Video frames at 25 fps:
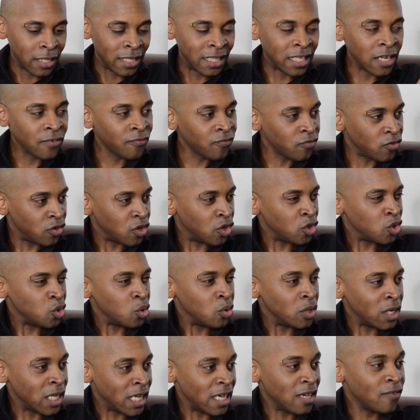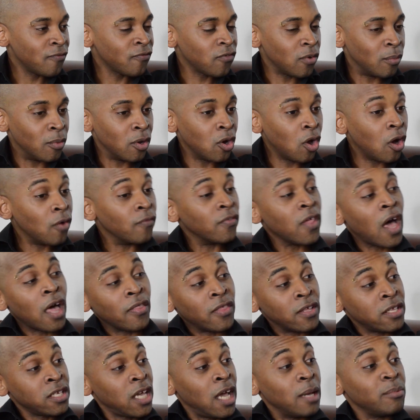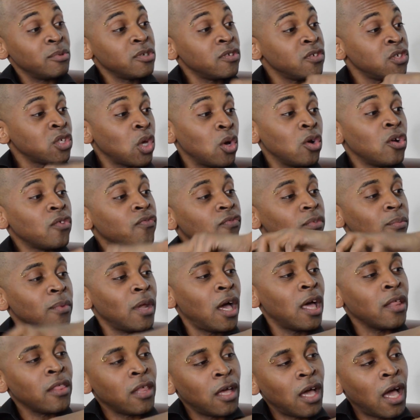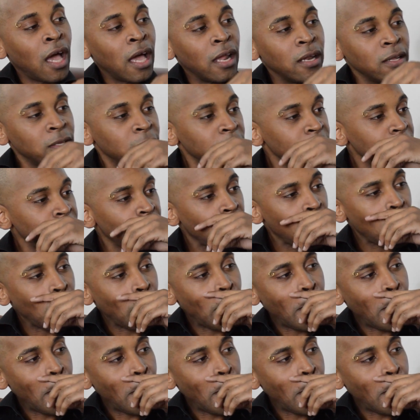different and unique from a lot of the other types of soca from the other islands? It's,